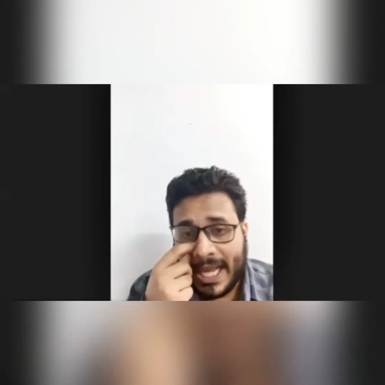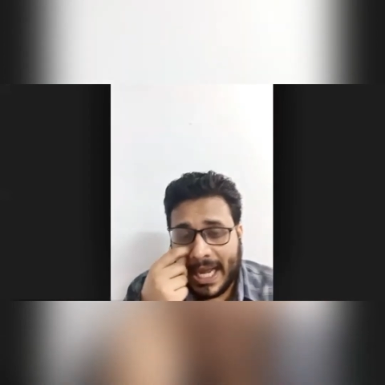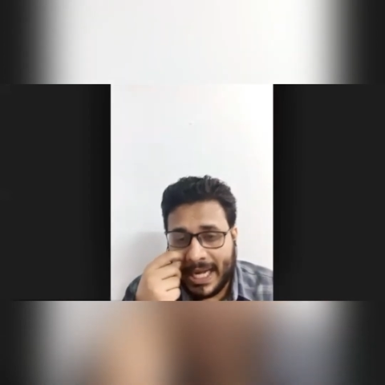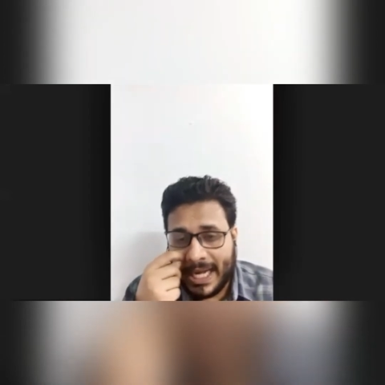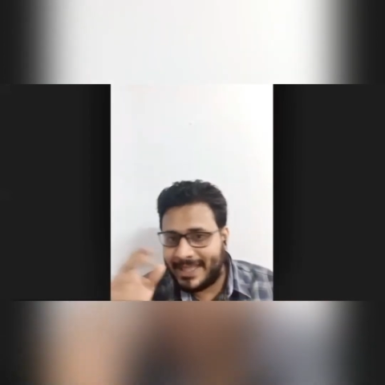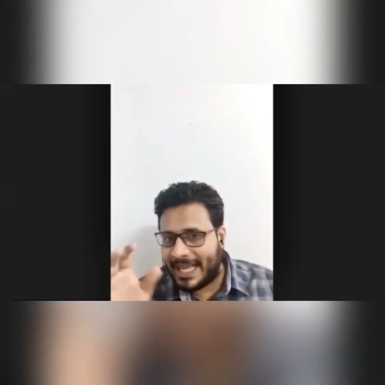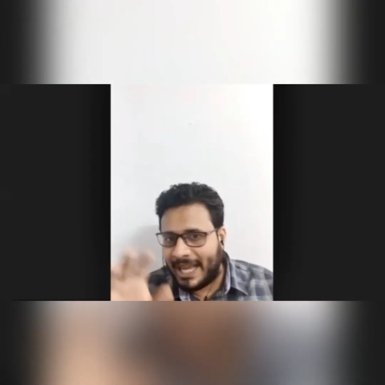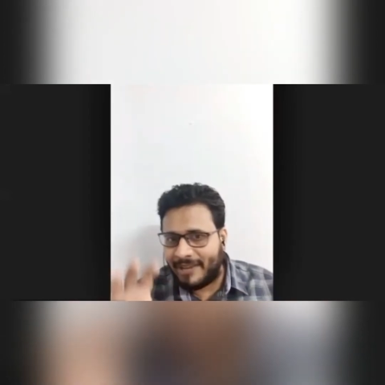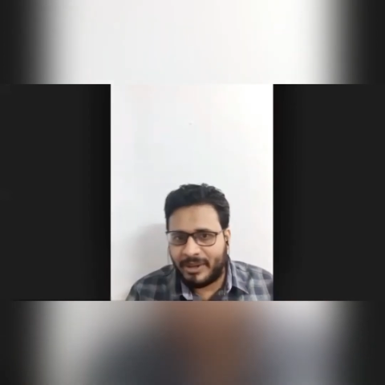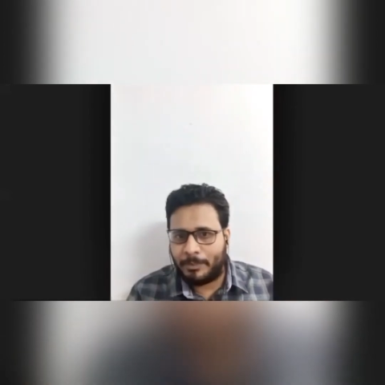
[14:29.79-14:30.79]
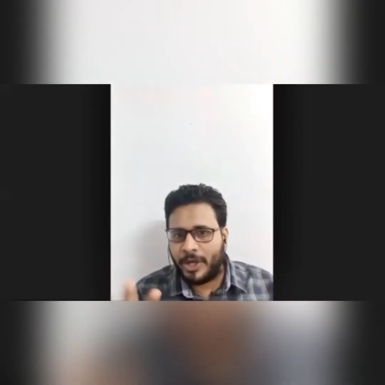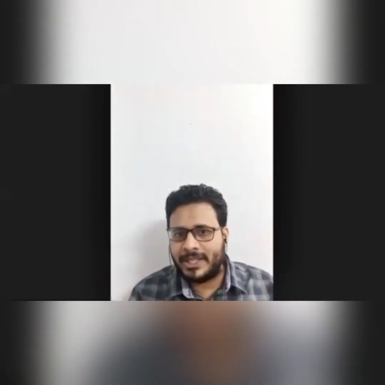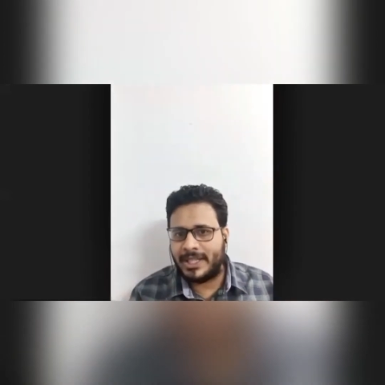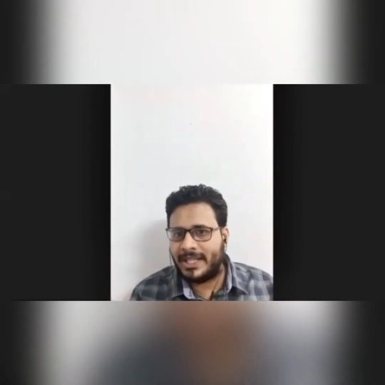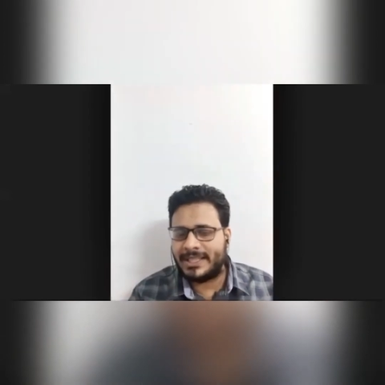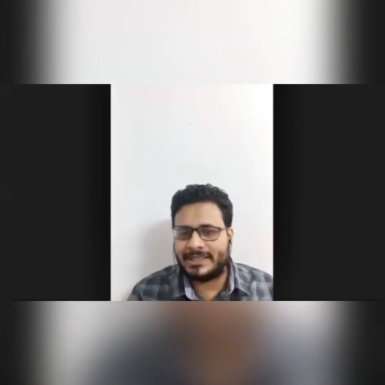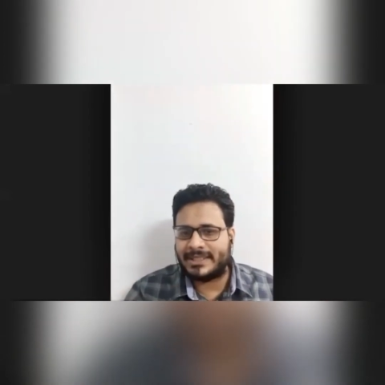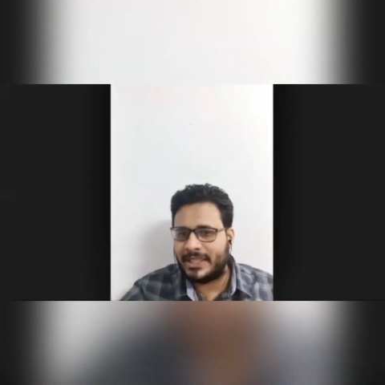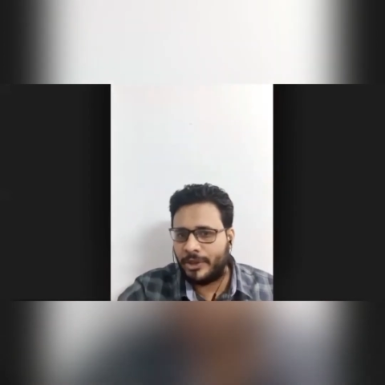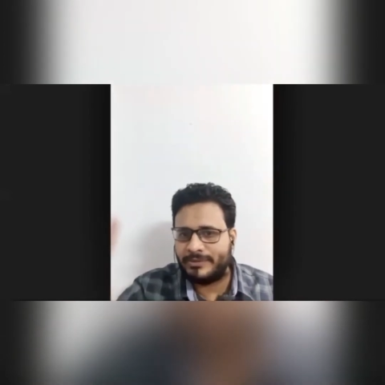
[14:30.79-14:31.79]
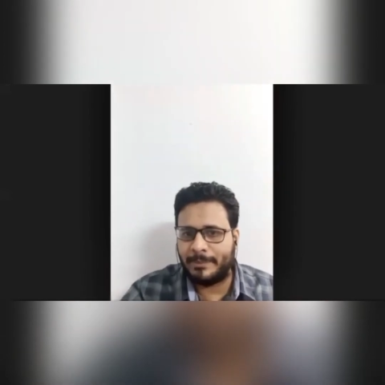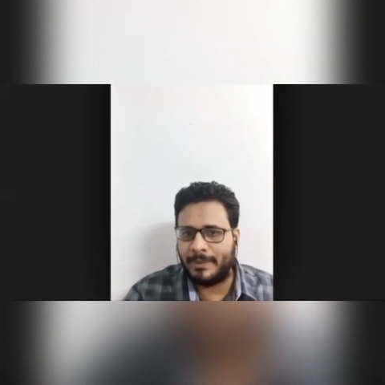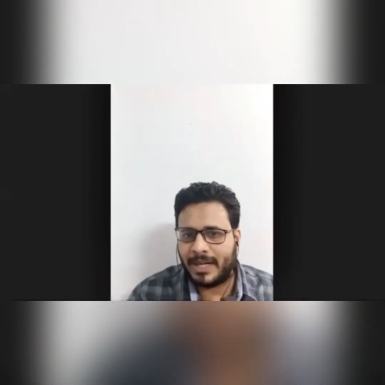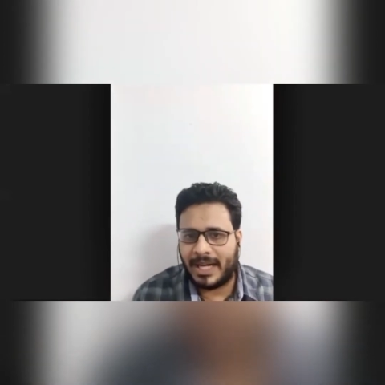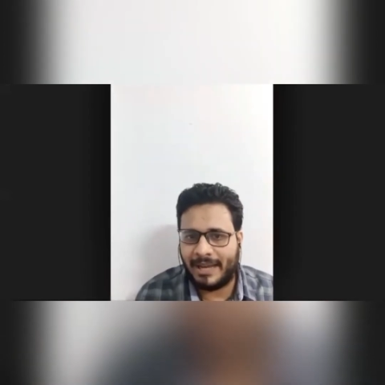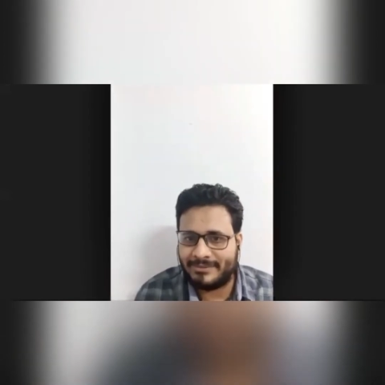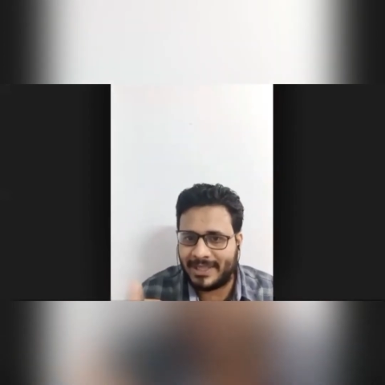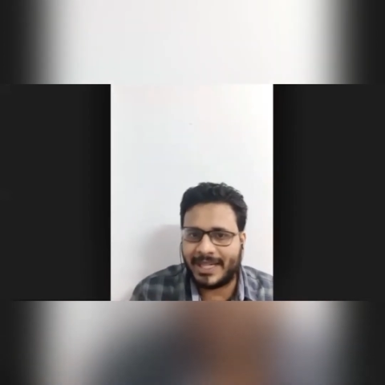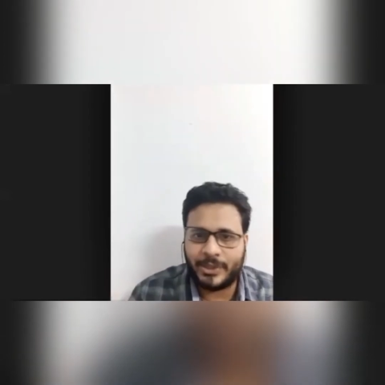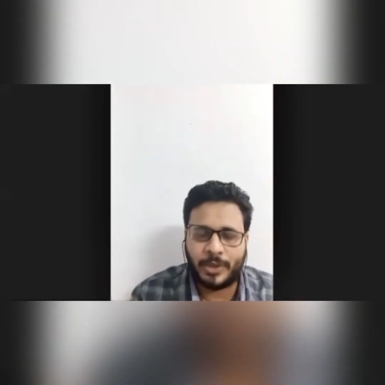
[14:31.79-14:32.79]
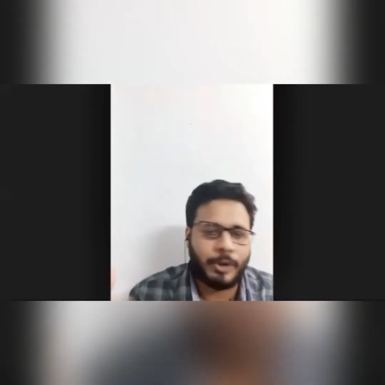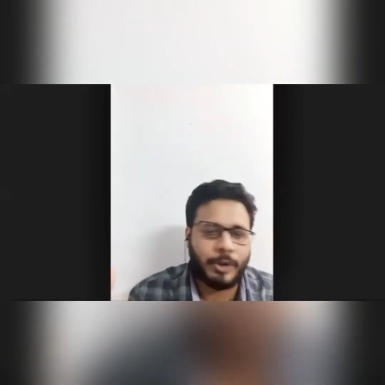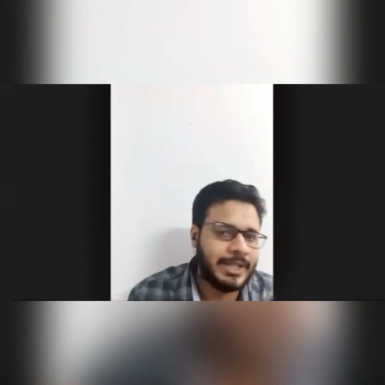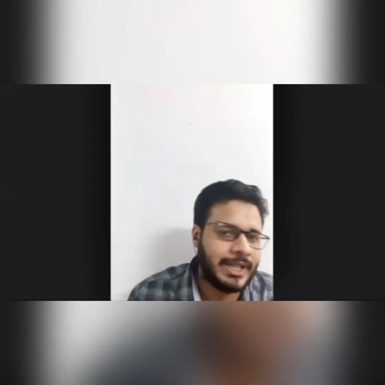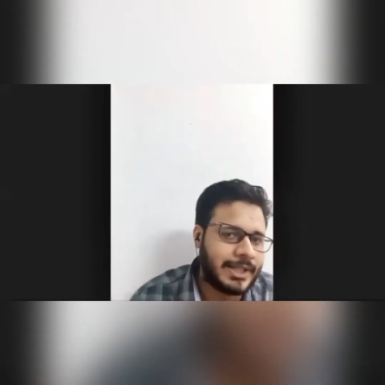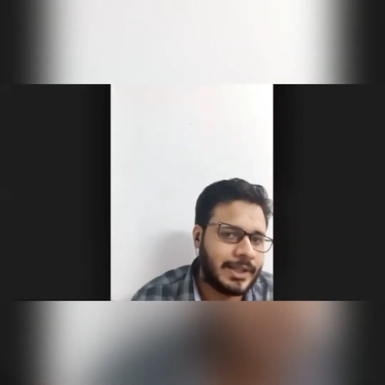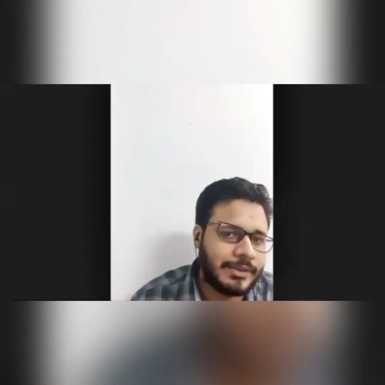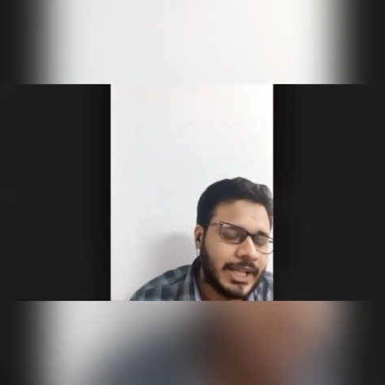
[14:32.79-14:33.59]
and they have appointed, let's say 3 of them have the right to appoint directors.